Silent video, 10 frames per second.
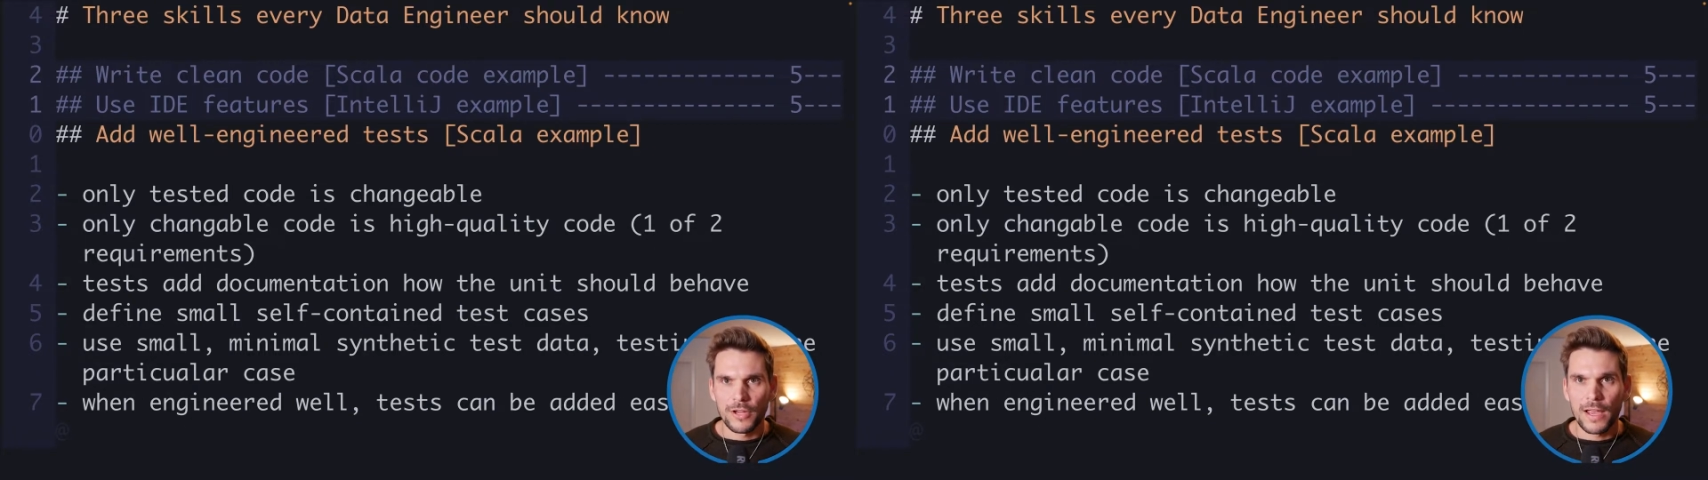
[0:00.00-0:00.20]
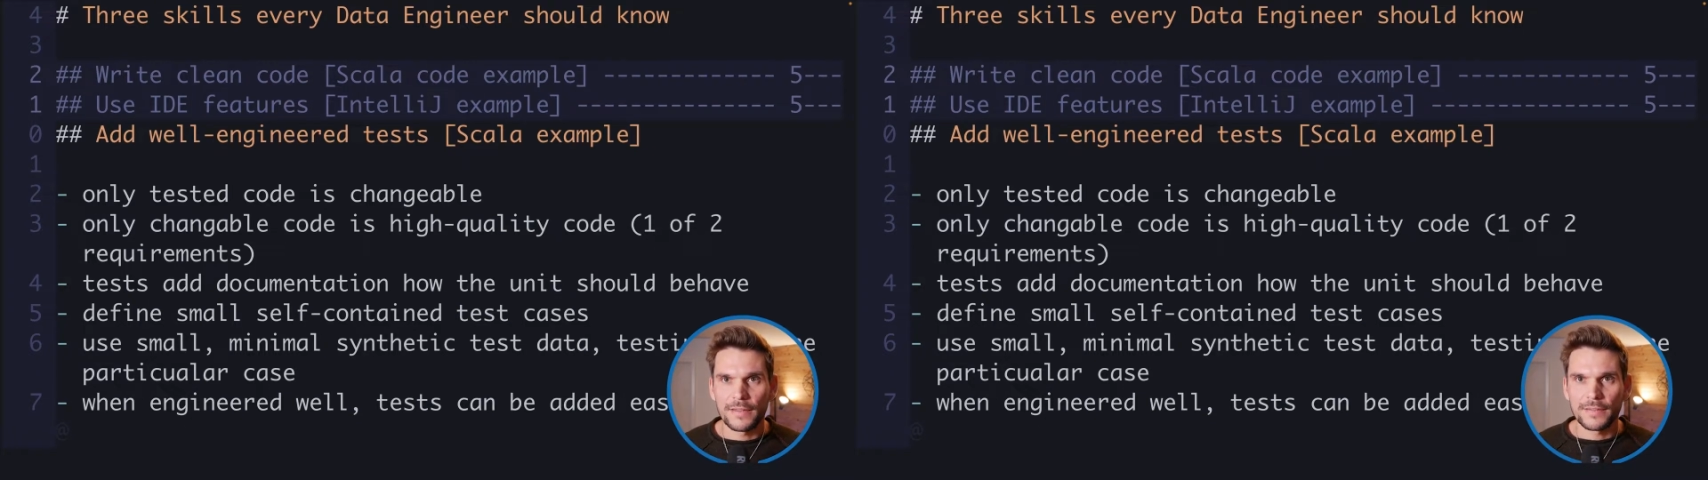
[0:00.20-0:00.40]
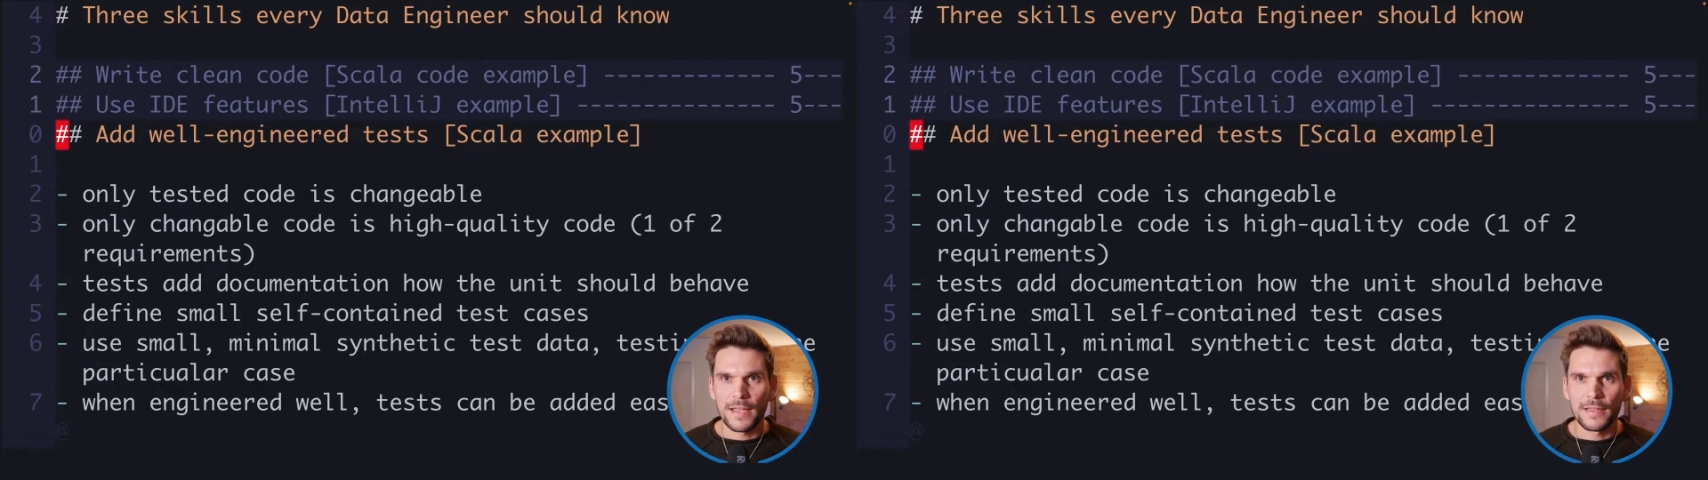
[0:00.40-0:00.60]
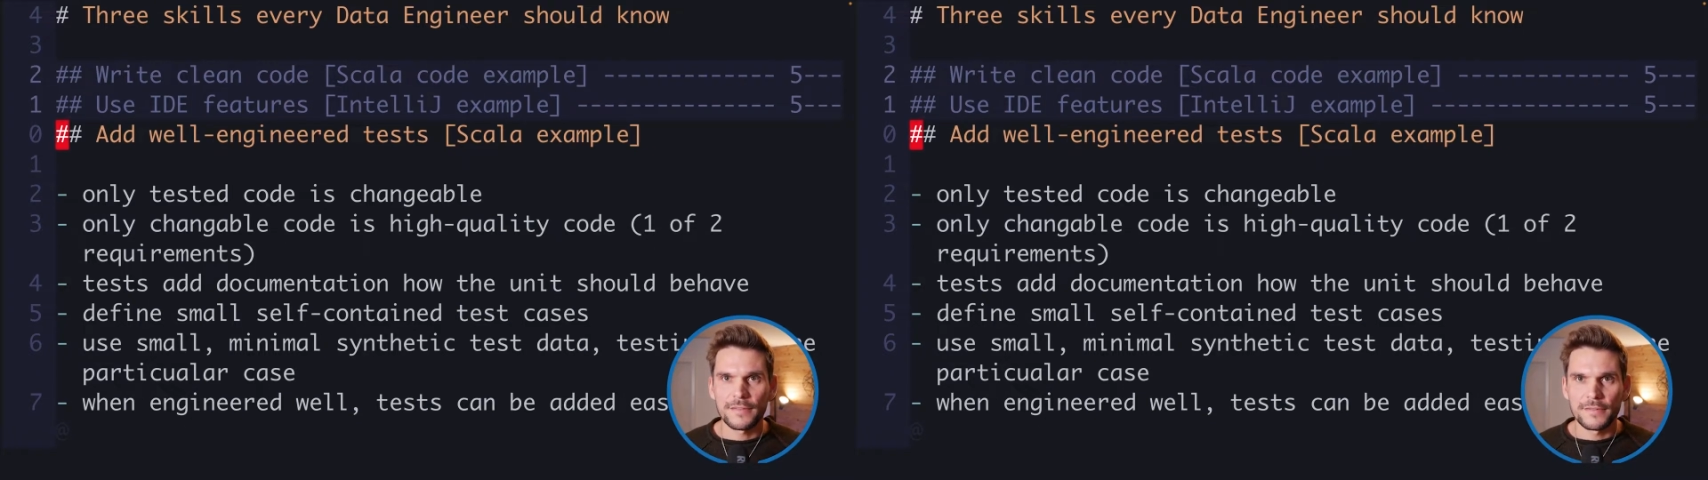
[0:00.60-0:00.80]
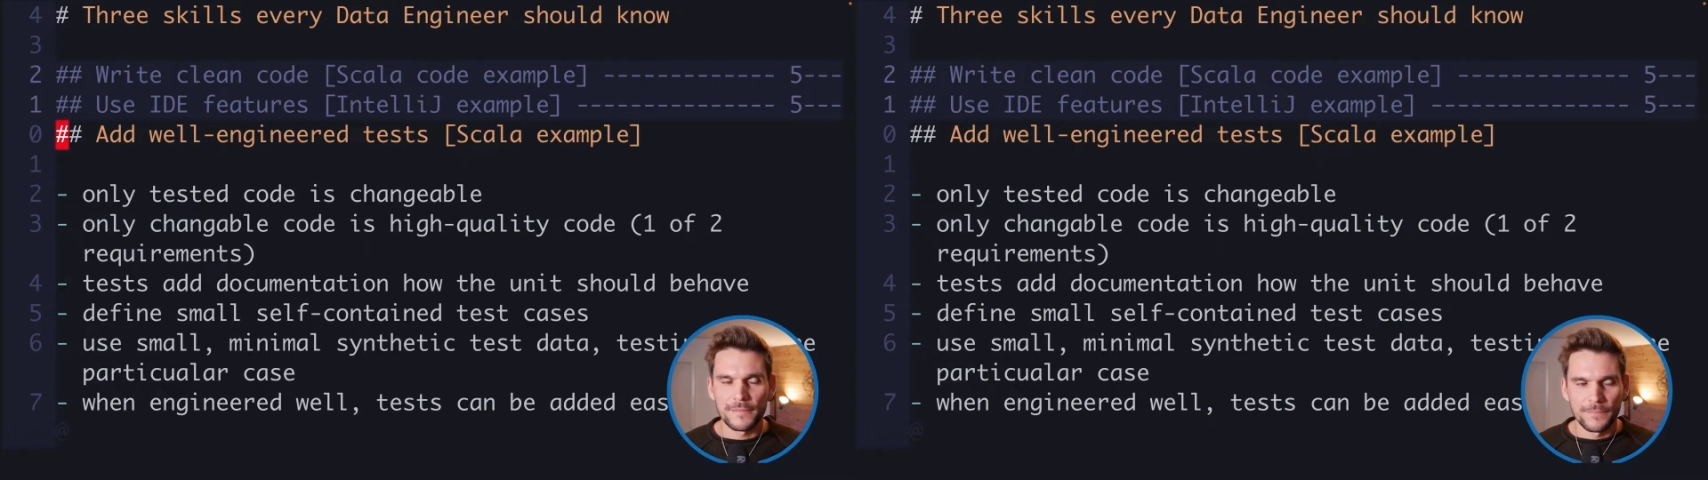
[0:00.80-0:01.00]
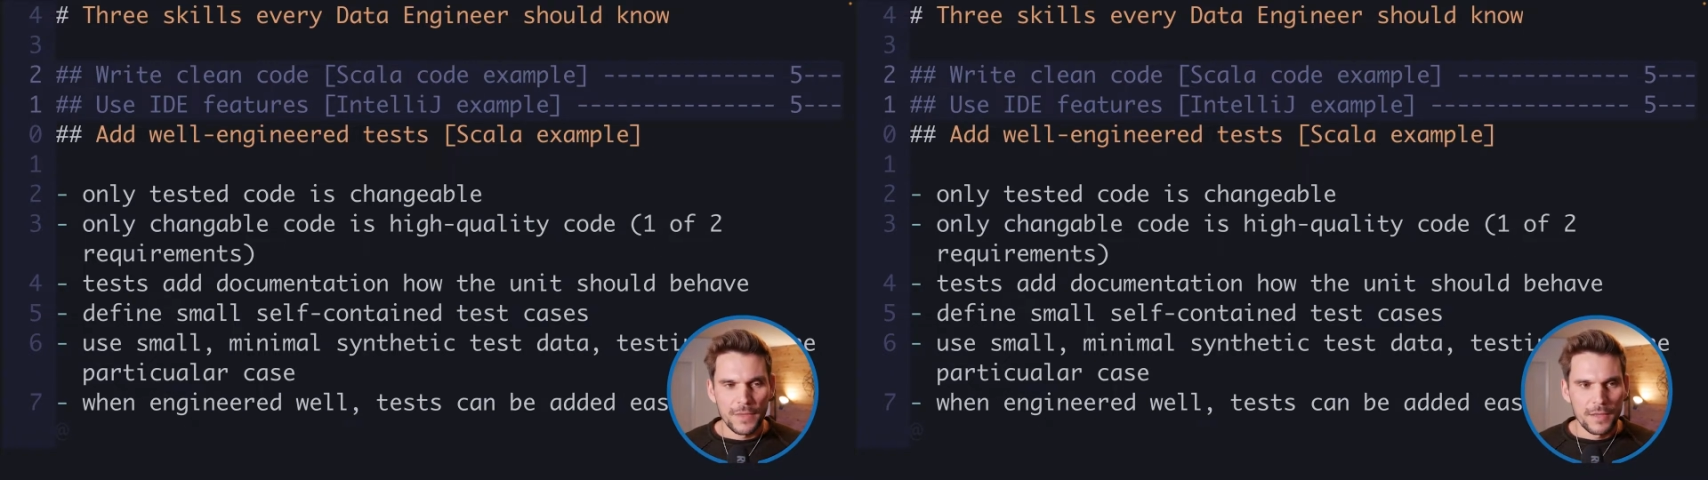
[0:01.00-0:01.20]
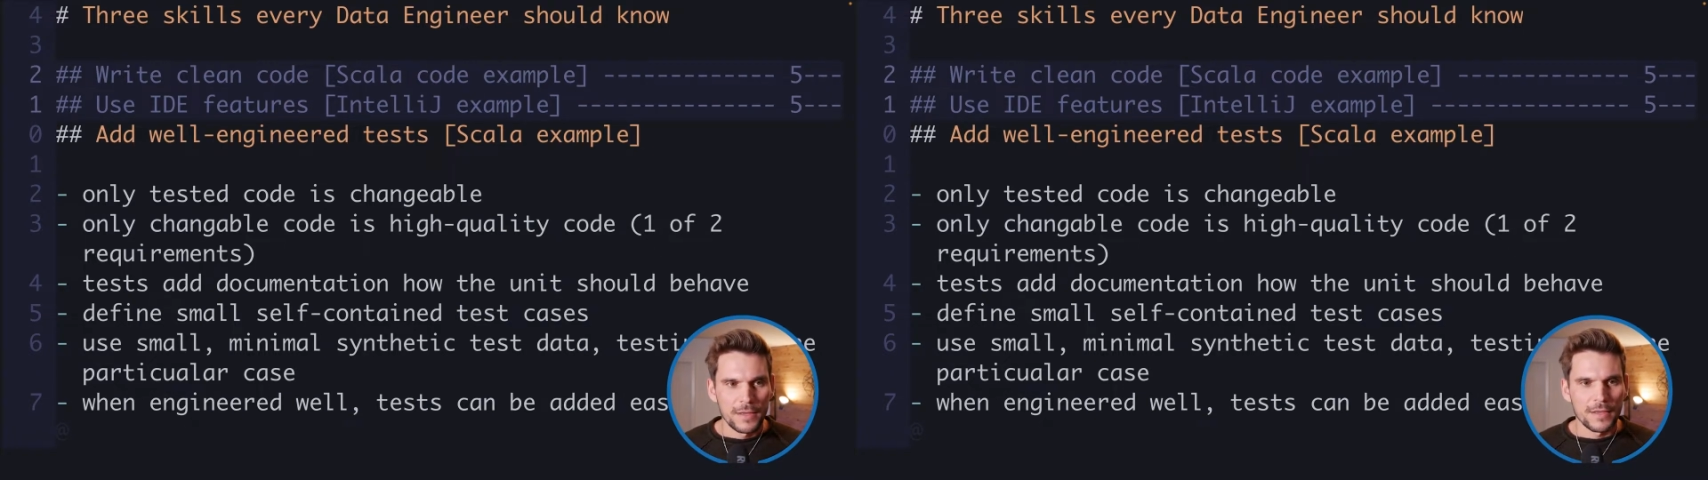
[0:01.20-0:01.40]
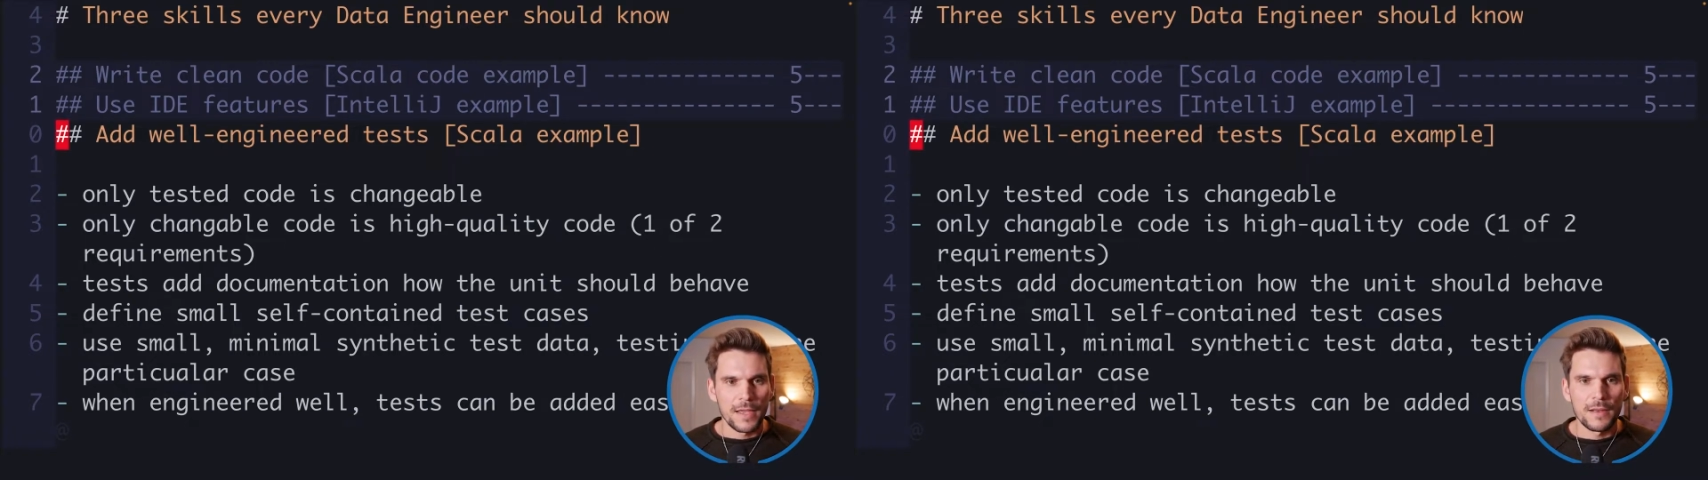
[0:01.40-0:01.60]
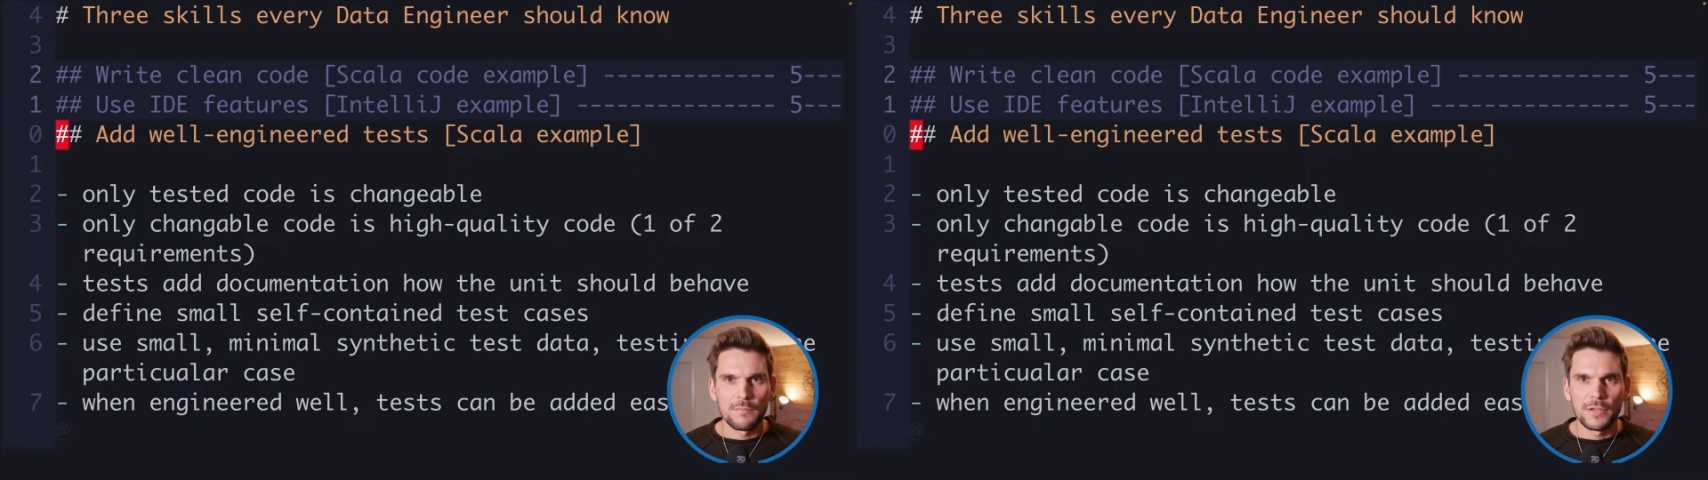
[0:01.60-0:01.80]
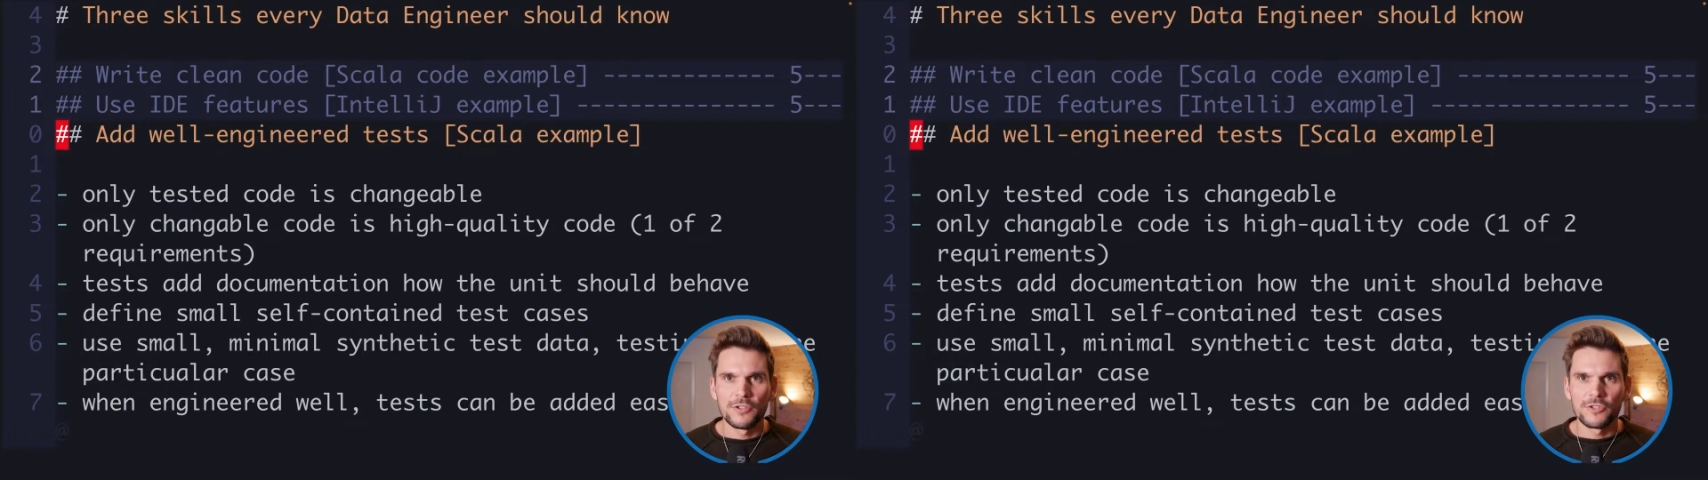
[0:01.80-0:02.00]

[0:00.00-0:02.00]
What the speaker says: has tests can be